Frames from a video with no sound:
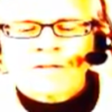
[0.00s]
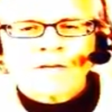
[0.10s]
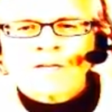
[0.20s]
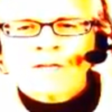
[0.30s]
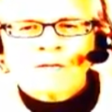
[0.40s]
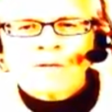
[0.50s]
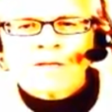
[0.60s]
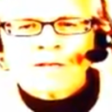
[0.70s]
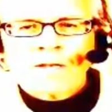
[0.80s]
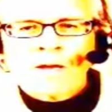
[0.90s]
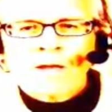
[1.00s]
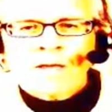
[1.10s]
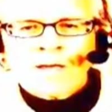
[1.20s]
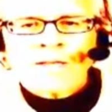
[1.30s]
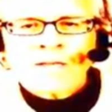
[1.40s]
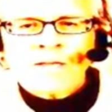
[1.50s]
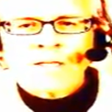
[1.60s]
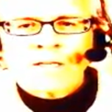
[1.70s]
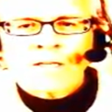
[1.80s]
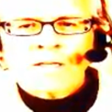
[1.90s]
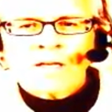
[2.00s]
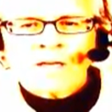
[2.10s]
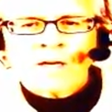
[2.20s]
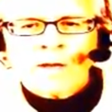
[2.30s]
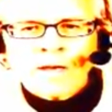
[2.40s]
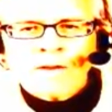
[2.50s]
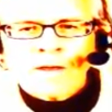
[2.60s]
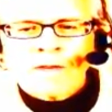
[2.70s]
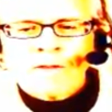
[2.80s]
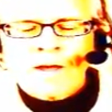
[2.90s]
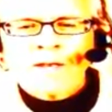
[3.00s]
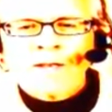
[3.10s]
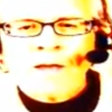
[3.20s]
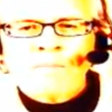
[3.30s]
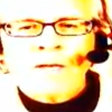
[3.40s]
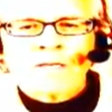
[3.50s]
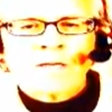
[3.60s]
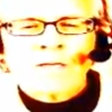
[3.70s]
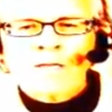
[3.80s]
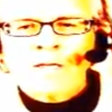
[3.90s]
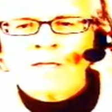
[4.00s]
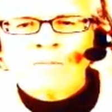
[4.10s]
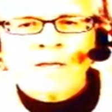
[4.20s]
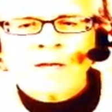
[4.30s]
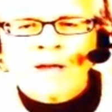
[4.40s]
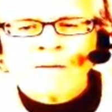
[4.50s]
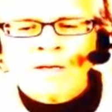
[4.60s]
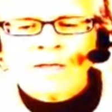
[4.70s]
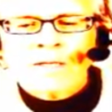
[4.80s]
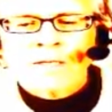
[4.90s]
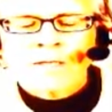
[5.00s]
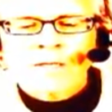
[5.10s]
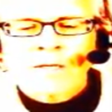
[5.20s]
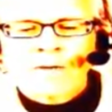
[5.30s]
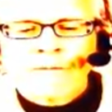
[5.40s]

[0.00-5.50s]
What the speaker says: doesn't need to be that can't teach the ego anything. That diabetes doesn't need to be that diabetes.